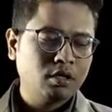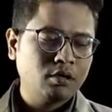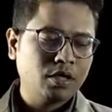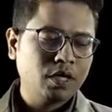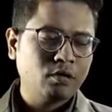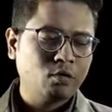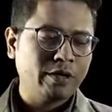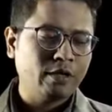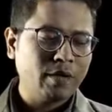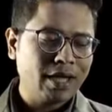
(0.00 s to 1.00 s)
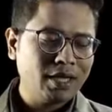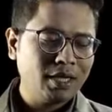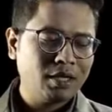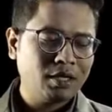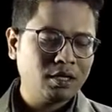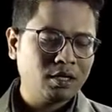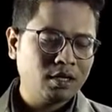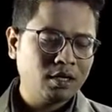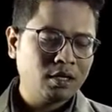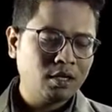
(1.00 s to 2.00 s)
okay, whereby
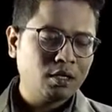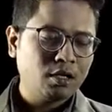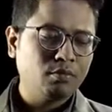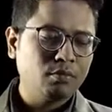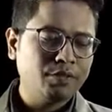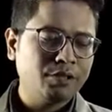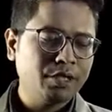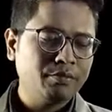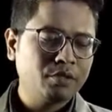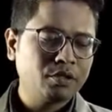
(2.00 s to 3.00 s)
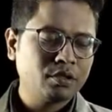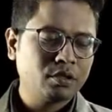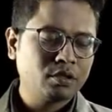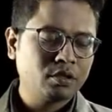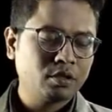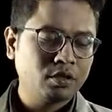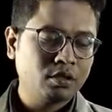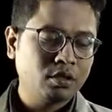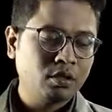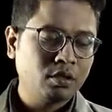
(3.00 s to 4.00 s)
the Muslims
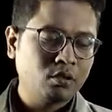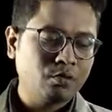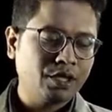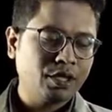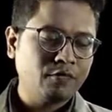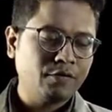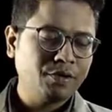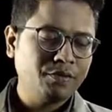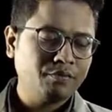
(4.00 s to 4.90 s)
were given